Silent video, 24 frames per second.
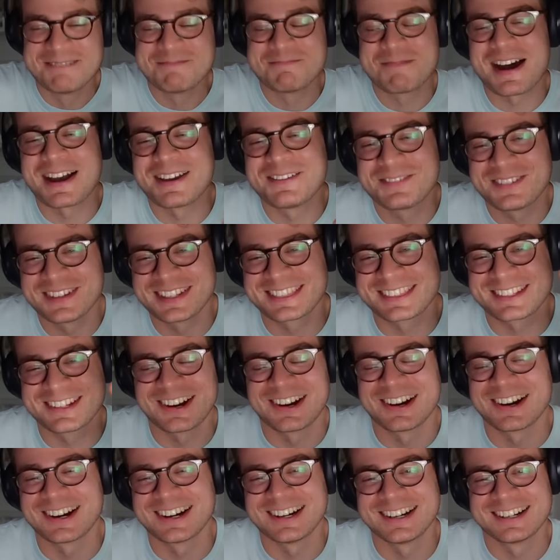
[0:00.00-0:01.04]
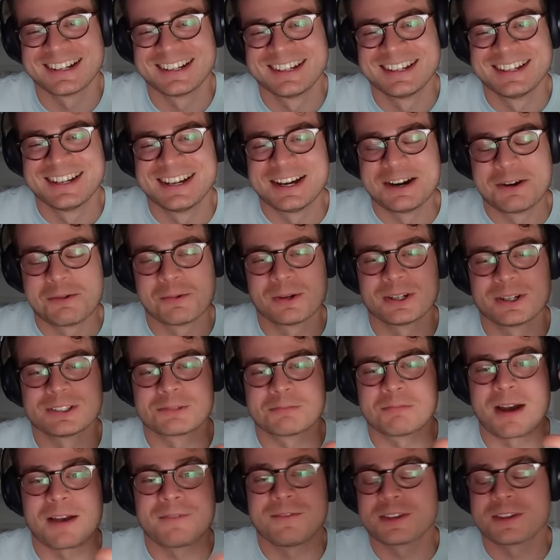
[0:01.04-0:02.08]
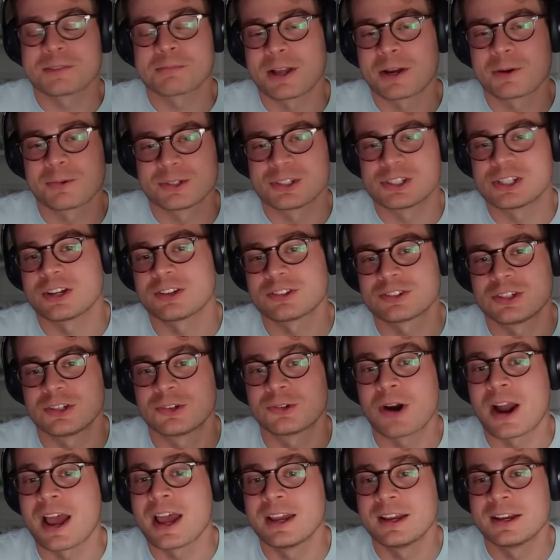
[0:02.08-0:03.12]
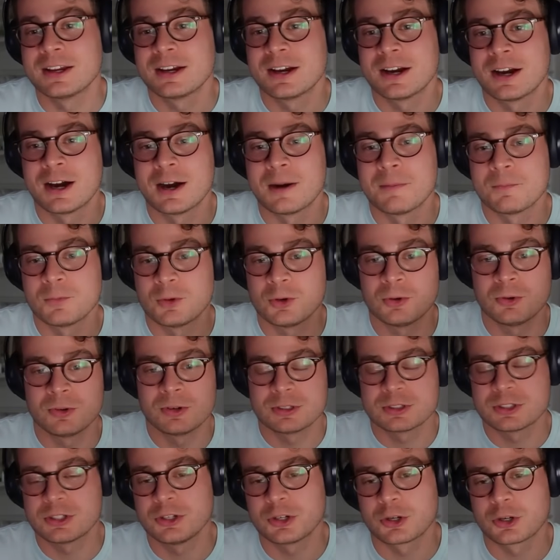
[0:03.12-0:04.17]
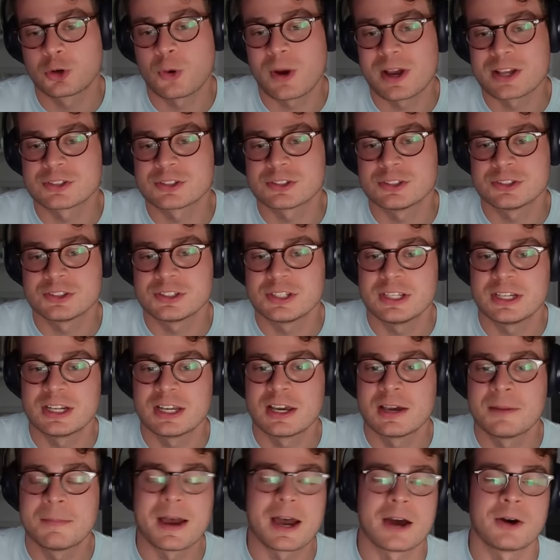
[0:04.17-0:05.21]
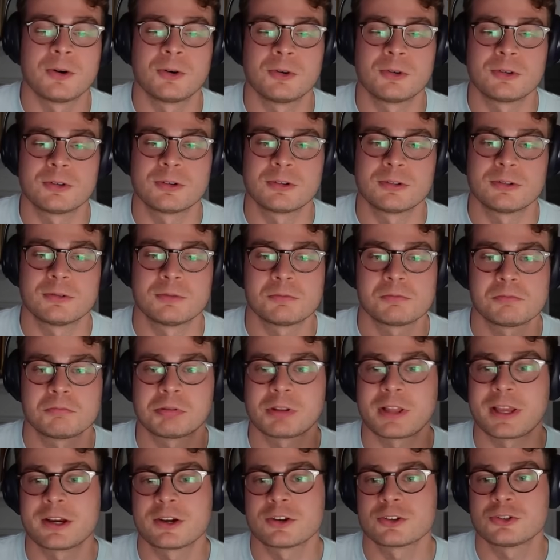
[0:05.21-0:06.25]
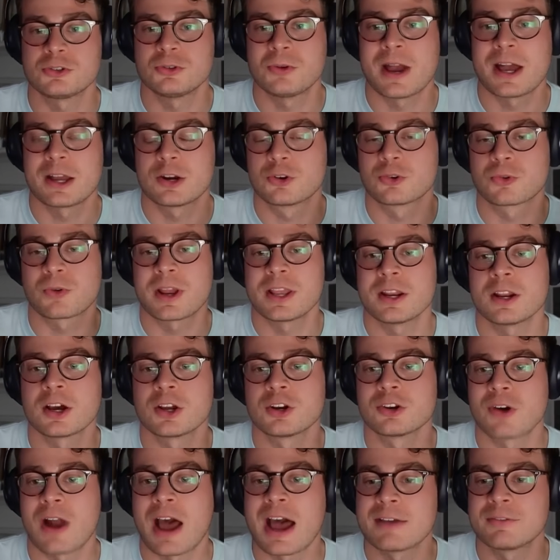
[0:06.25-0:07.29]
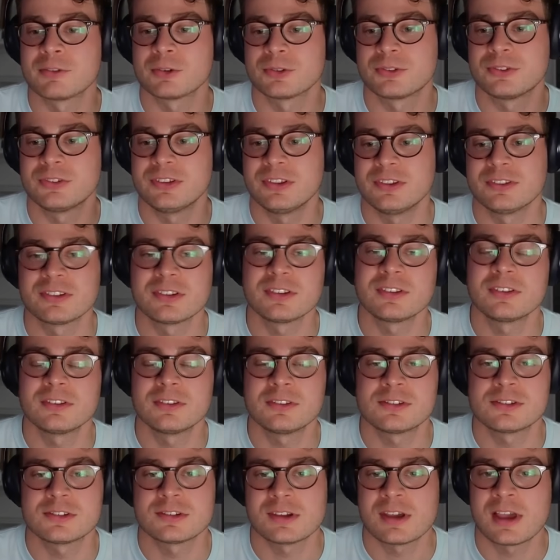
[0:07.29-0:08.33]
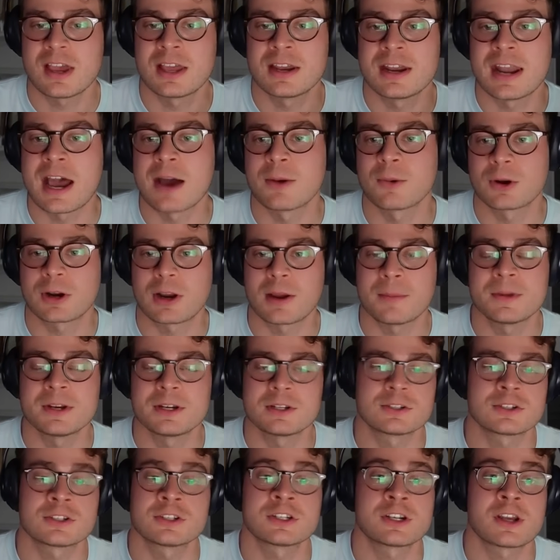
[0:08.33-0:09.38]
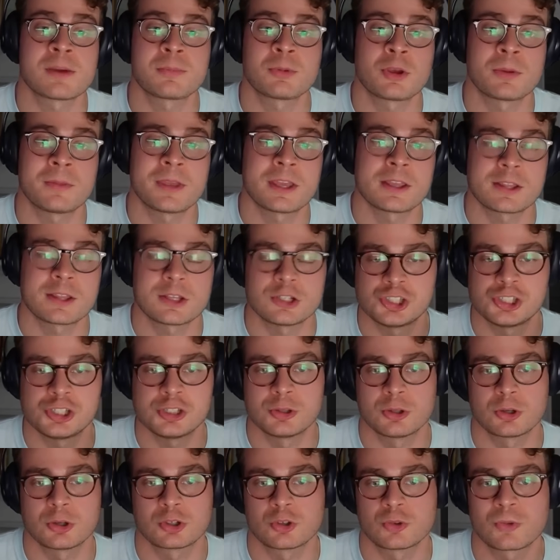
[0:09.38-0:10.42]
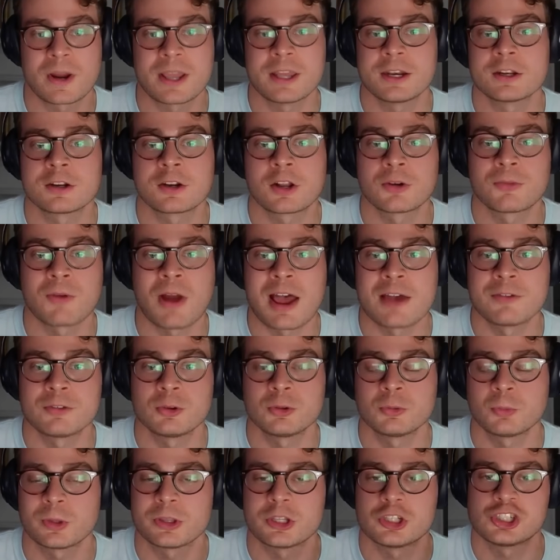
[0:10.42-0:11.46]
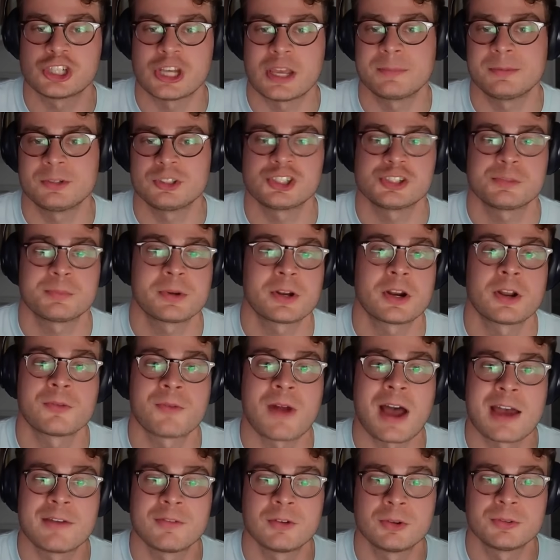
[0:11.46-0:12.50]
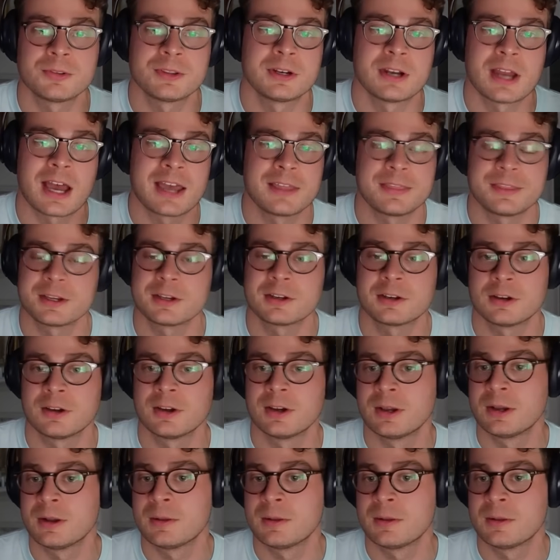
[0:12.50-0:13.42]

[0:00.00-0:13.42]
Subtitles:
my fifth player was Chelsea Gray, who, to your question, Zena, about players who had great unrivaled seasons and now are coming into the WNBA. Like, she looked great at Unrivaled, won the championship at Unrivaled, and I think,